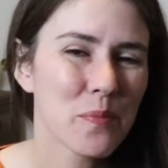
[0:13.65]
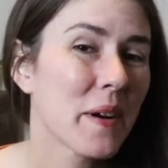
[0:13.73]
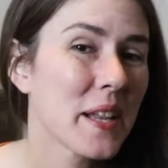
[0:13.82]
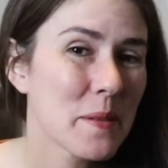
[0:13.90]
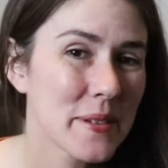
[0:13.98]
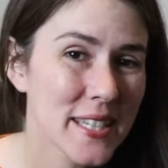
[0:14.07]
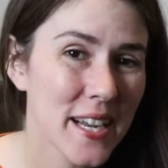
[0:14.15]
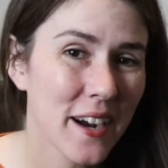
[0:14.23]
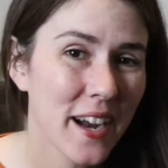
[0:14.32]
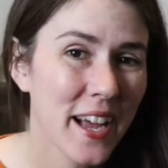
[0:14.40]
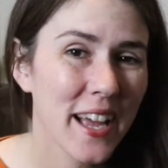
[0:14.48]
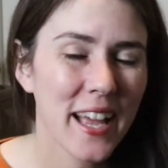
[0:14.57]
My name is
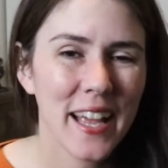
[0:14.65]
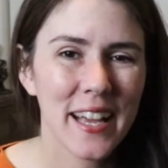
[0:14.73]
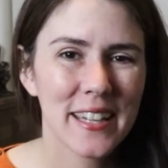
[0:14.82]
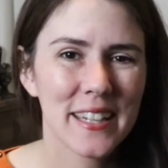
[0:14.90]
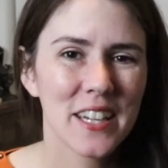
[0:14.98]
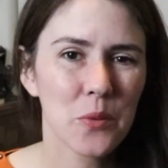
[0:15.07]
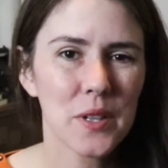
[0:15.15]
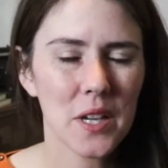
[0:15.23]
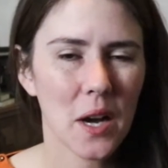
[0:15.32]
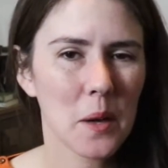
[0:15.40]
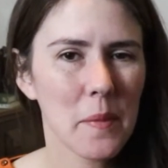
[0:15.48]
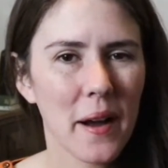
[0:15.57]
Sarah, and here we
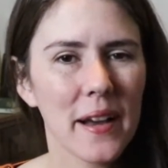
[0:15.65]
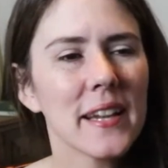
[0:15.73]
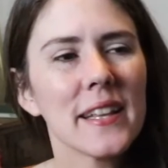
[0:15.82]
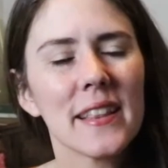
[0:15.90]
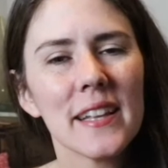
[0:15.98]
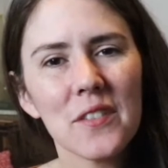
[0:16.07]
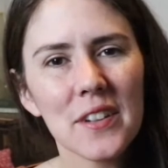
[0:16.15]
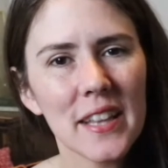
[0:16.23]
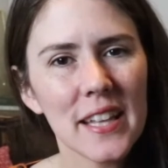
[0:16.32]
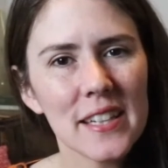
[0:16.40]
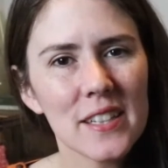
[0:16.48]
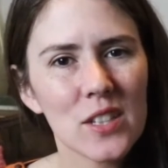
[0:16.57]
talk about anything
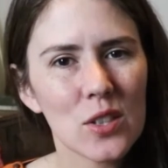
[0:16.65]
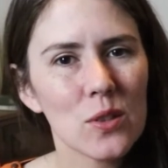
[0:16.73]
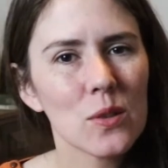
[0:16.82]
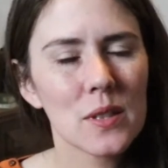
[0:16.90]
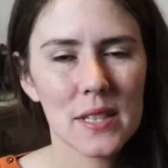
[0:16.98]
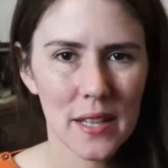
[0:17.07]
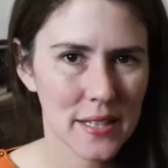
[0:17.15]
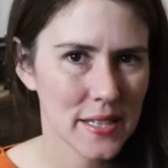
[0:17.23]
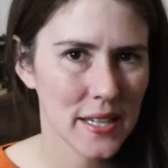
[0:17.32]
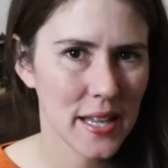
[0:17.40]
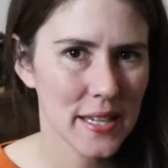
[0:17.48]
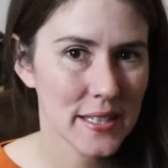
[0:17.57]
related to
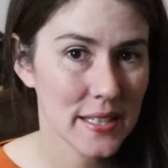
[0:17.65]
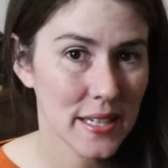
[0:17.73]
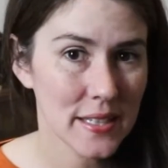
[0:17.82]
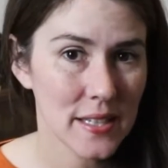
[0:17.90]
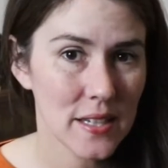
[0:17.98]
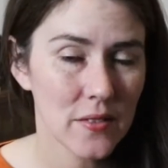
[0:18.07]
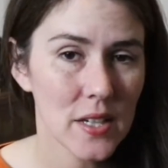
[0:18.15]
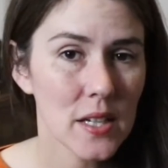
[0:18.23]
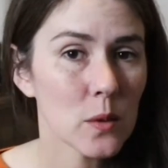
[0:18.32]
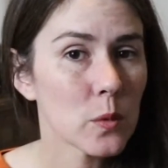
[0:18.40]
salicylate sensitivity,